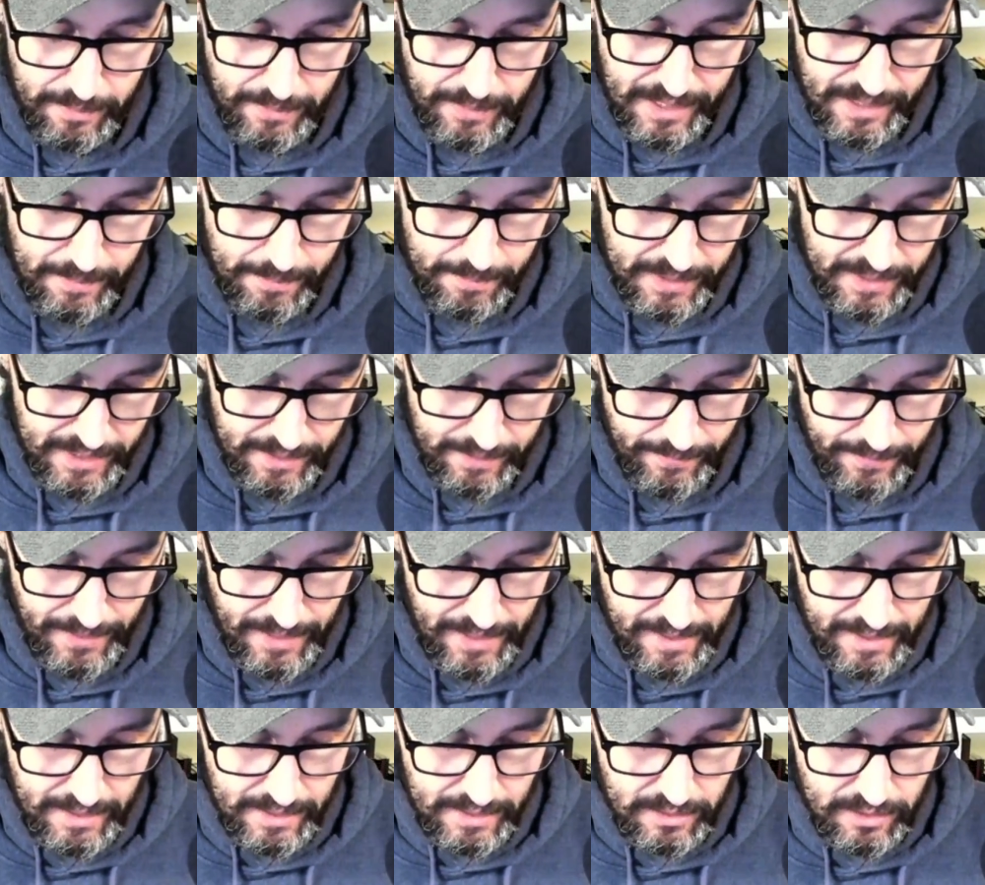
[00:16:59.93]
whatever it might
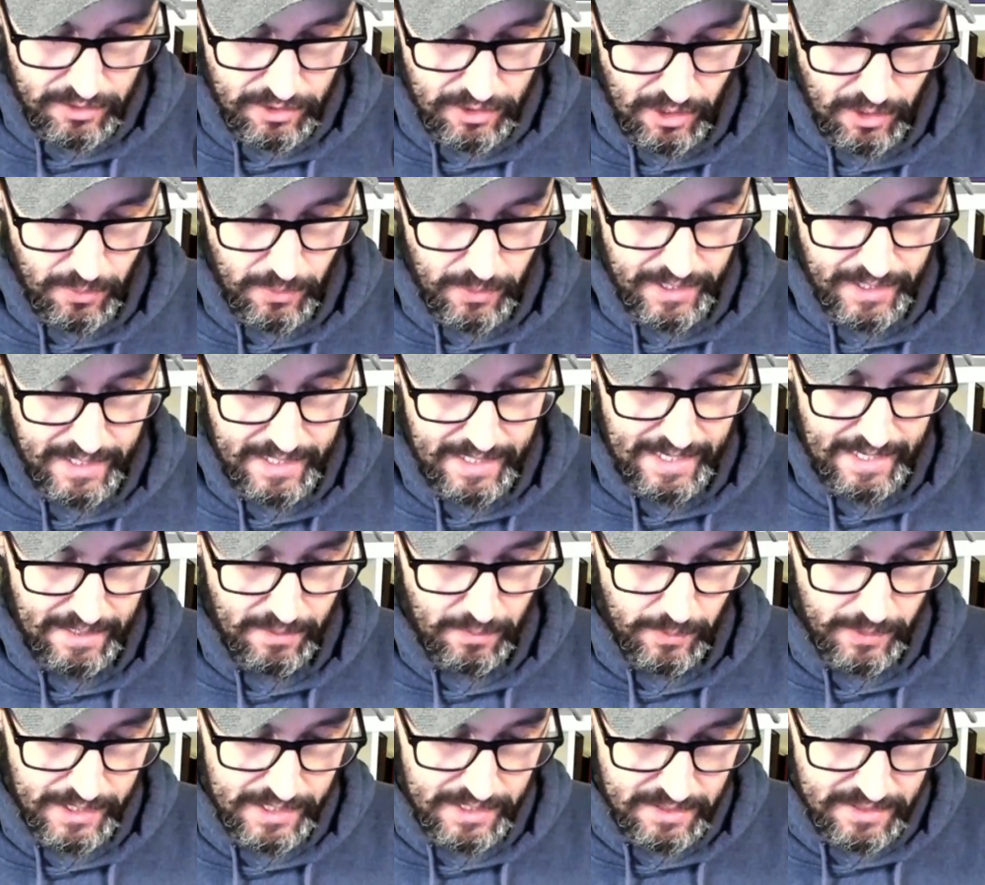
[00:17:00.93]
be. So
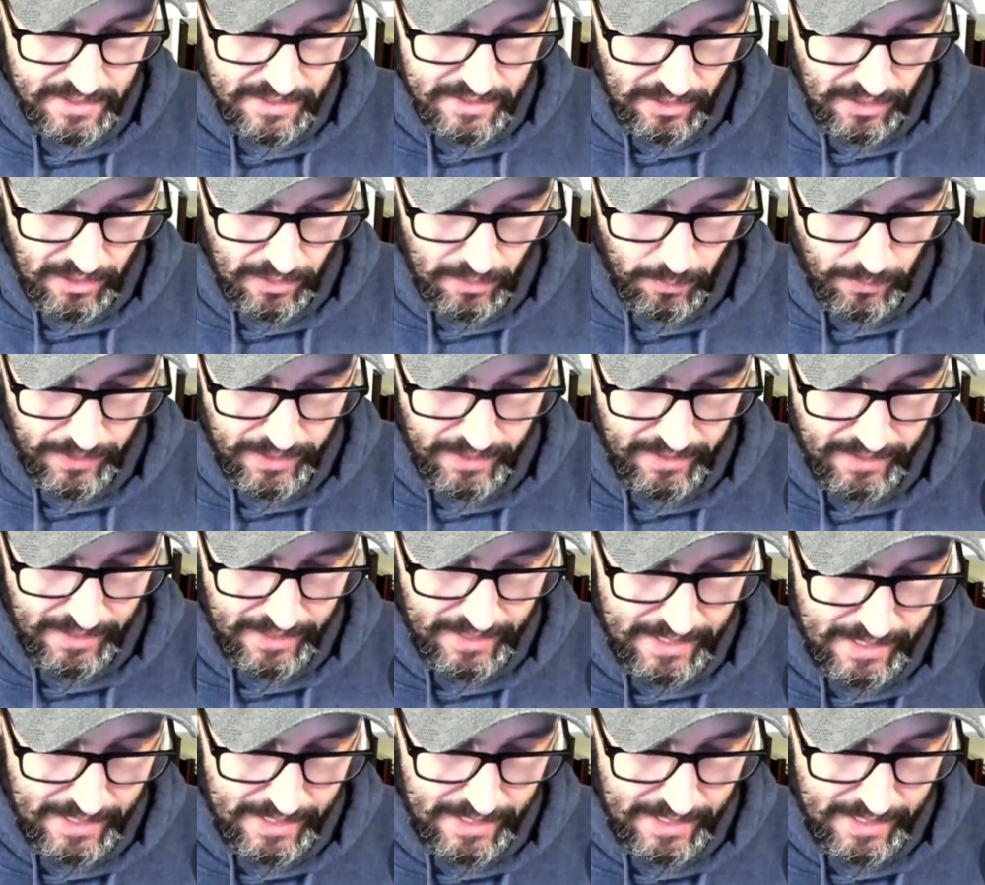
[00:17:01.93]
again, we can start